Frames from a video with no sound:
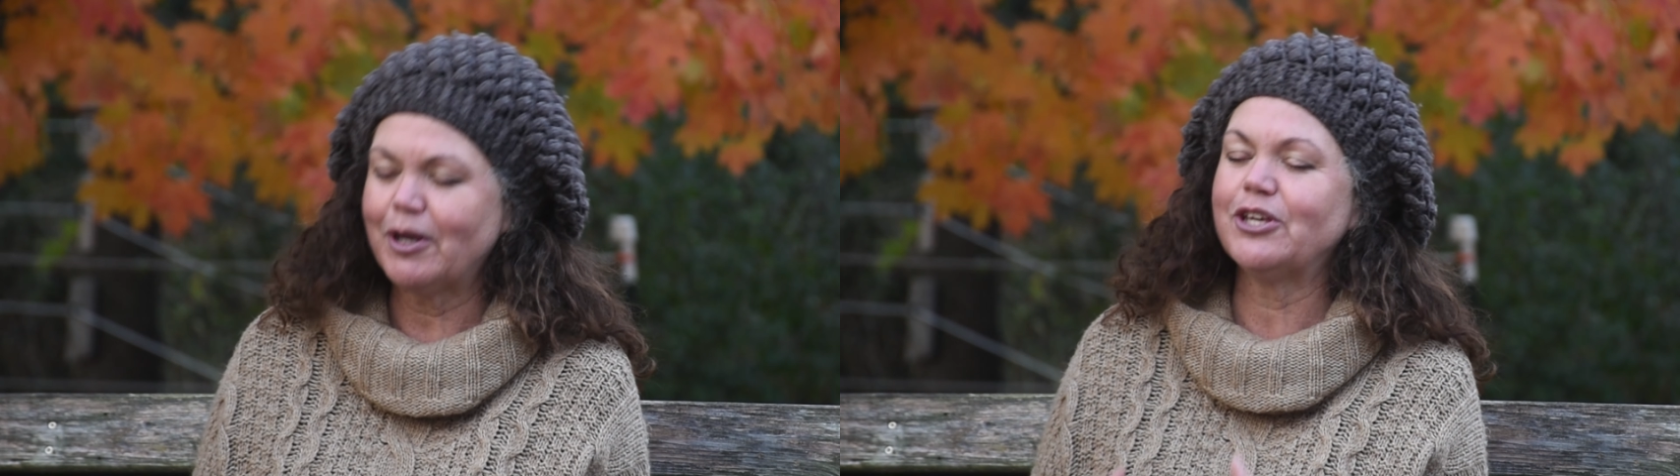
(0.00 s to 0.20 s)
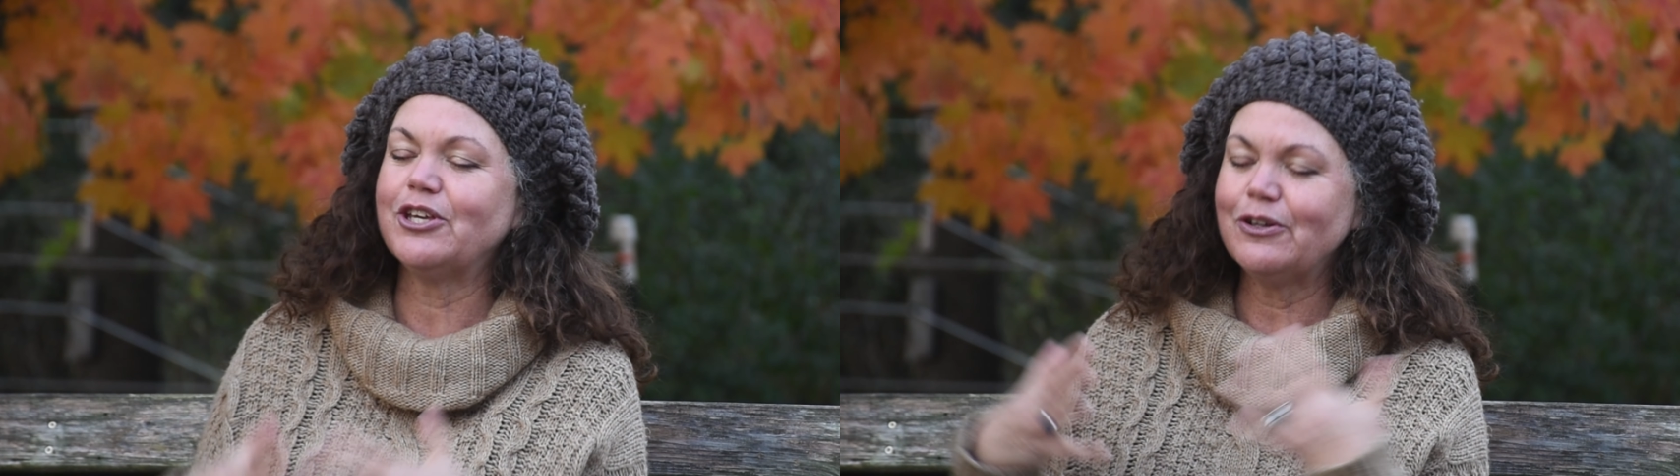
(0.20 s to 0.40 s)

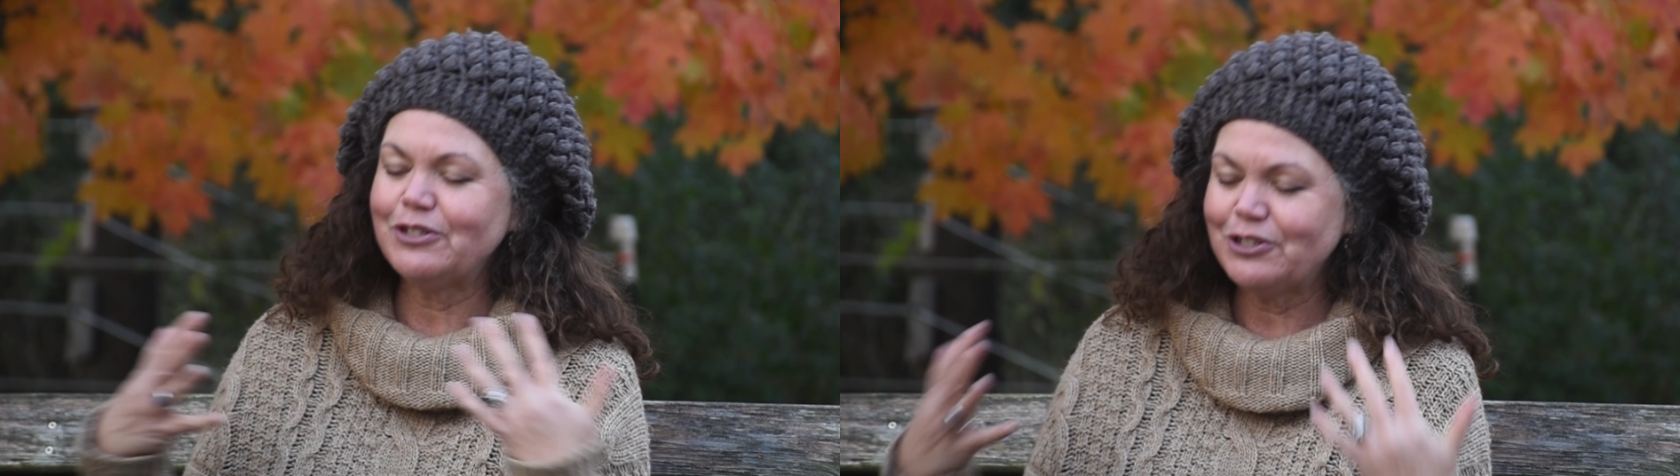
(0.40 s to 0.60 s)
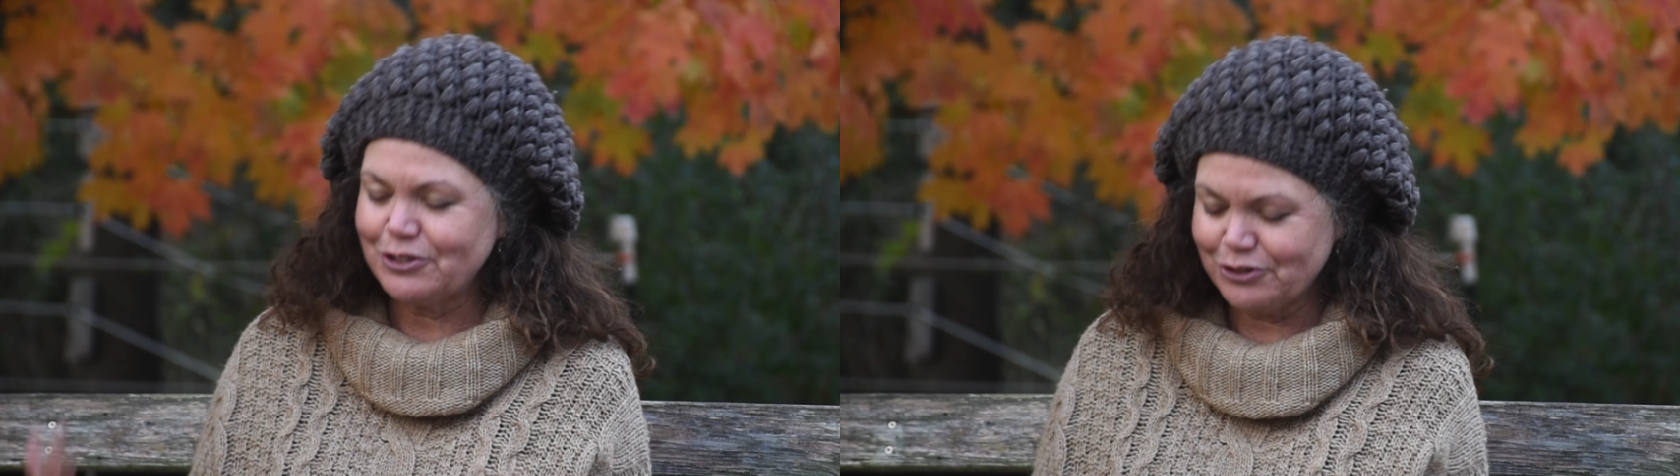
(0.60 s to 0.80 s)
a
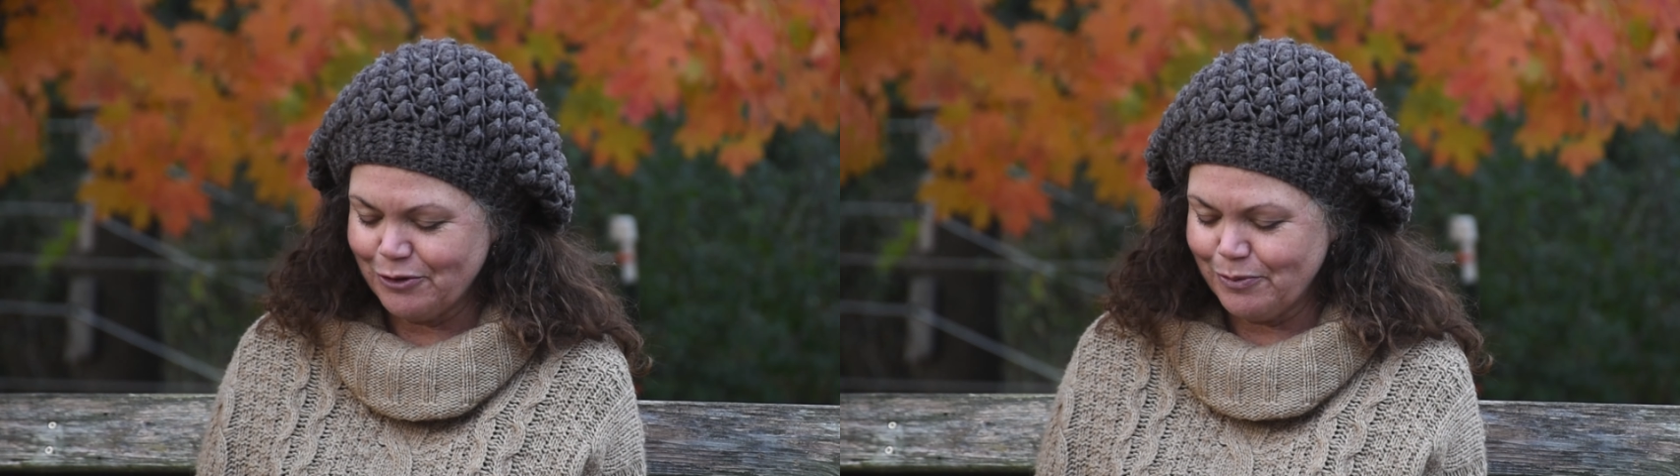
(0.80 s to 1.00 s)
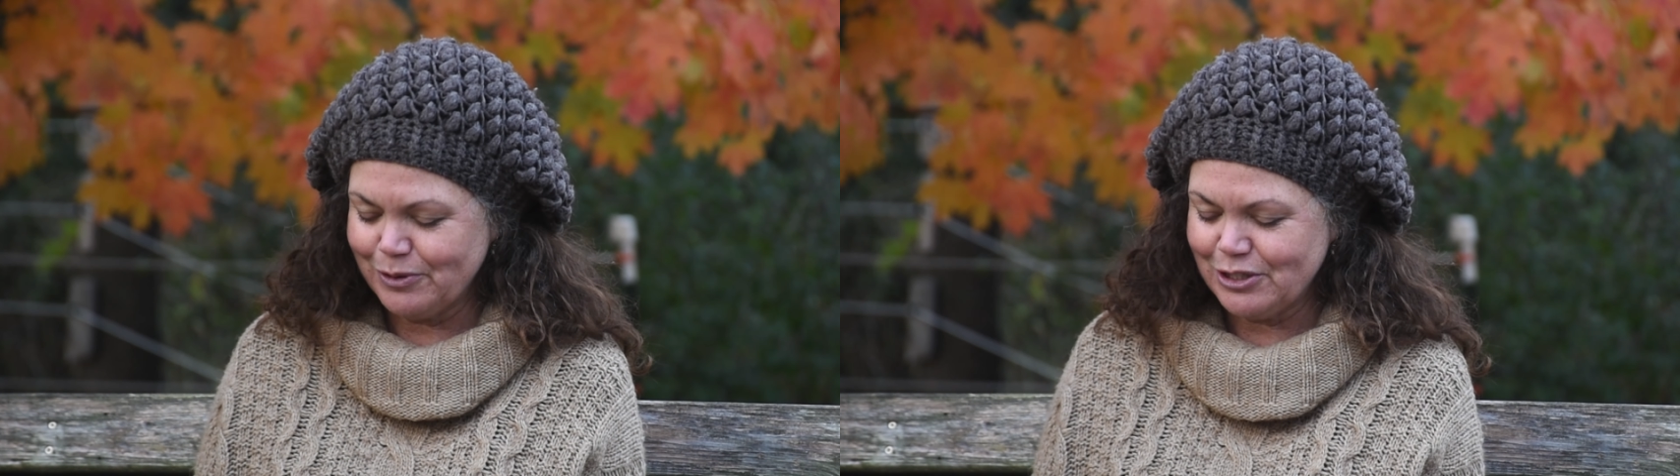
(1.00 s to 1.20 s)
huge
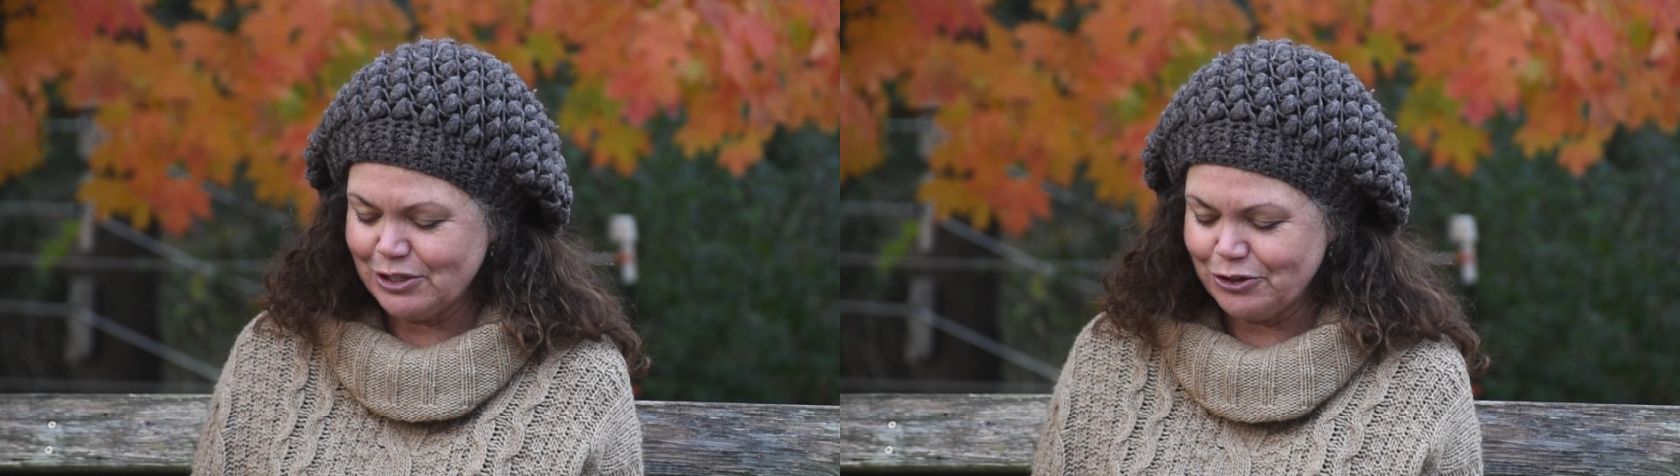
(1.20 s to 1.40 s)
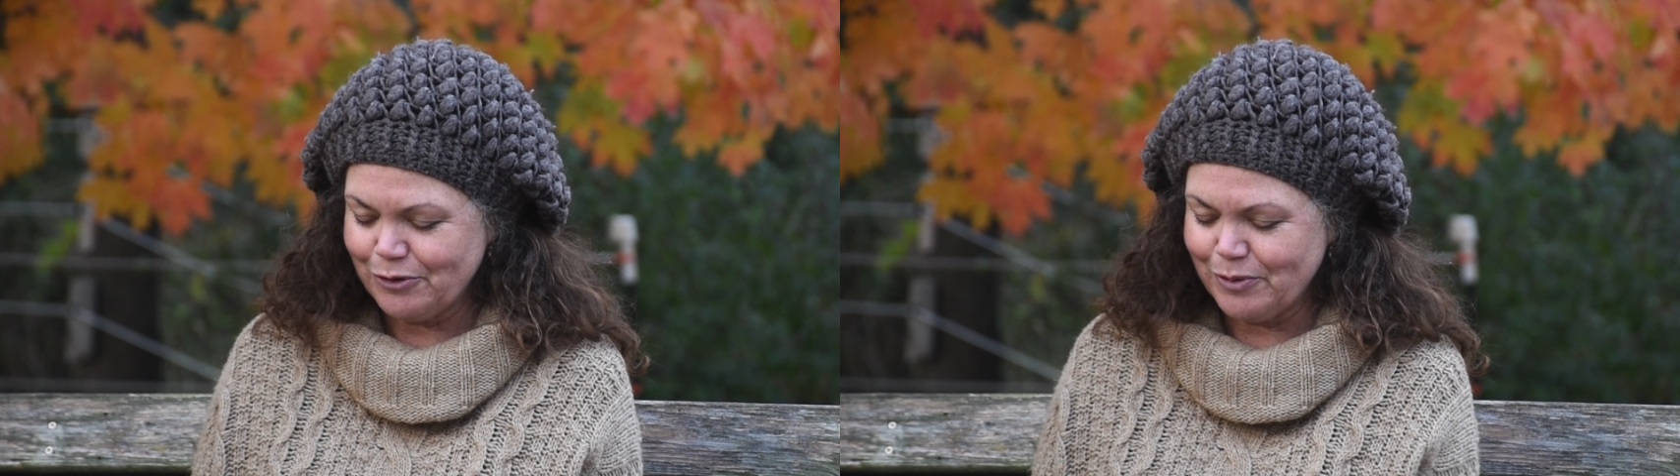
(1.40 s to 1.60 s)

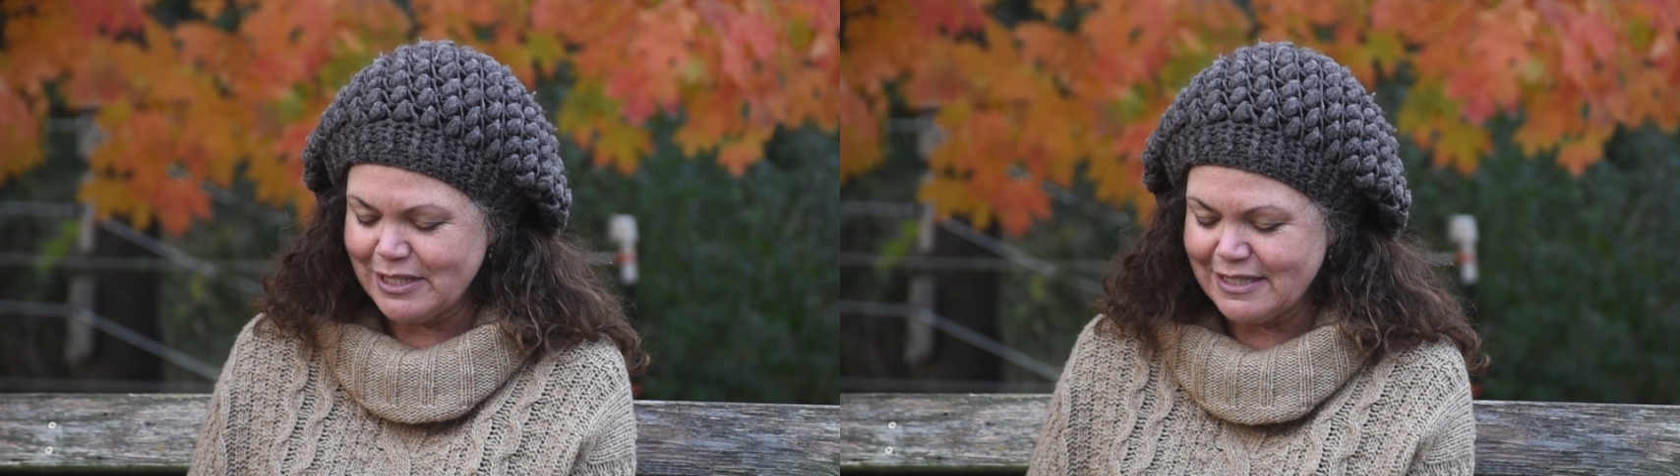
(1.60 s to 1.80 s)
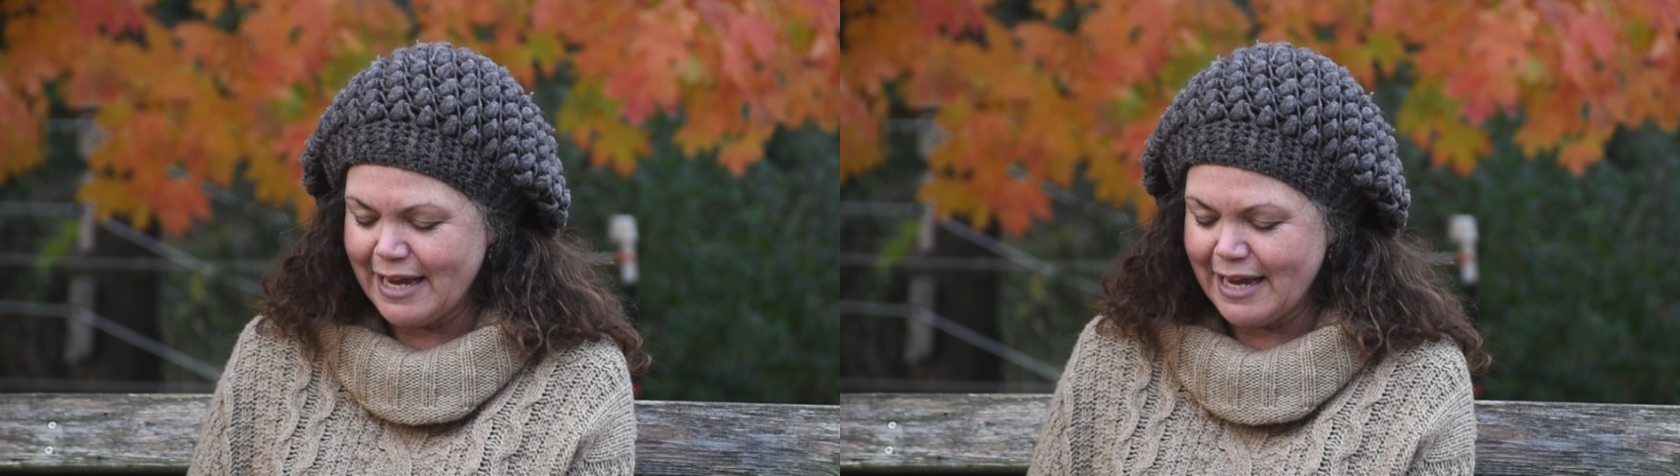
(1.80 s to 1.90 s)
disturbance